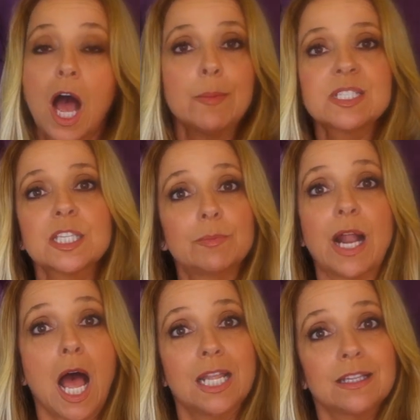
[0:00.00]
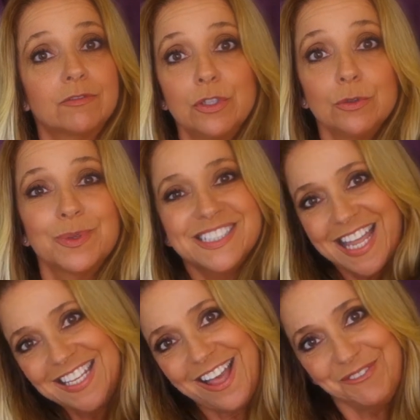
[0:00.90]
I'm just gonna put I love you because
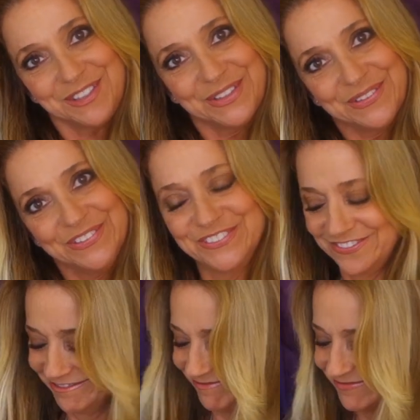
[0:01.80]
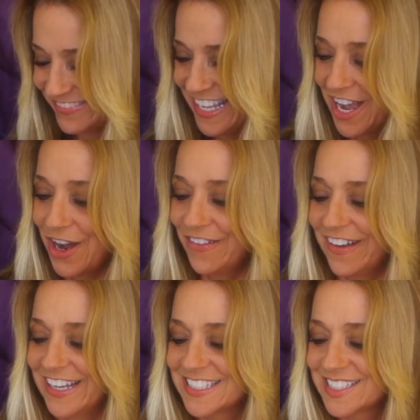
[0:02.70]
I love you. All
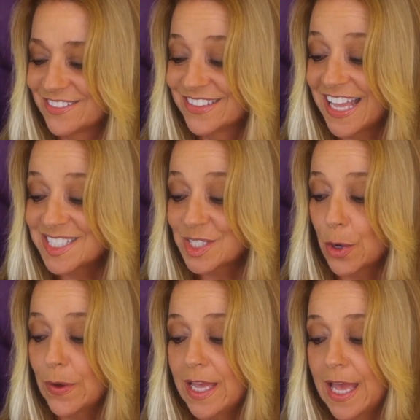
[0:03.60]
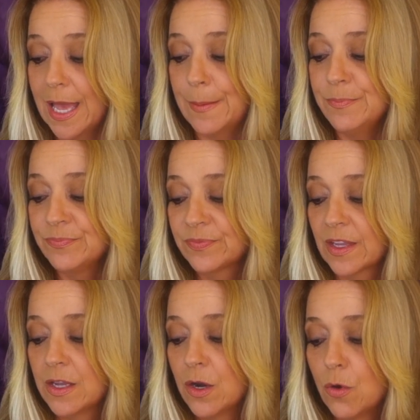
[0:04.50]
right, so let's go ahead.
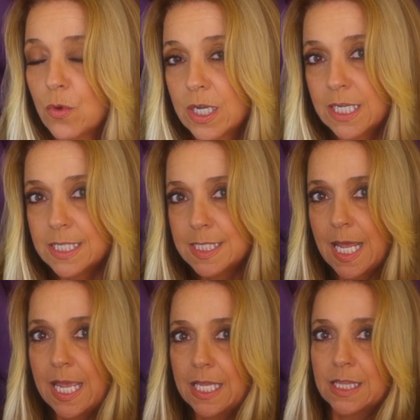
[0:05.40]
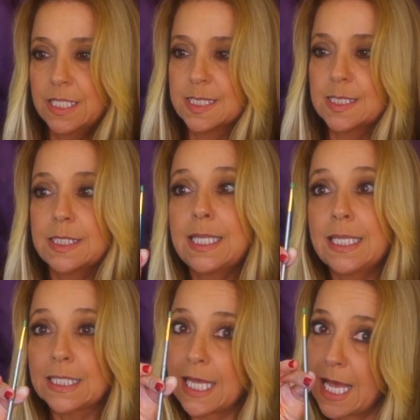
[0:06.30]
We're gonna take this
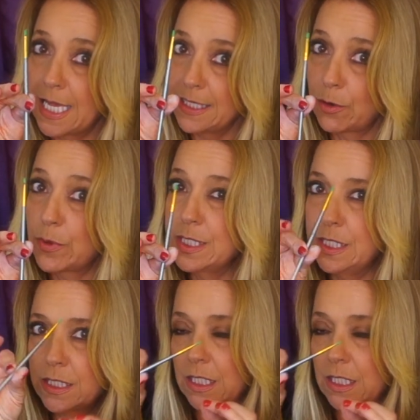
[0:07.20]
little guy that we did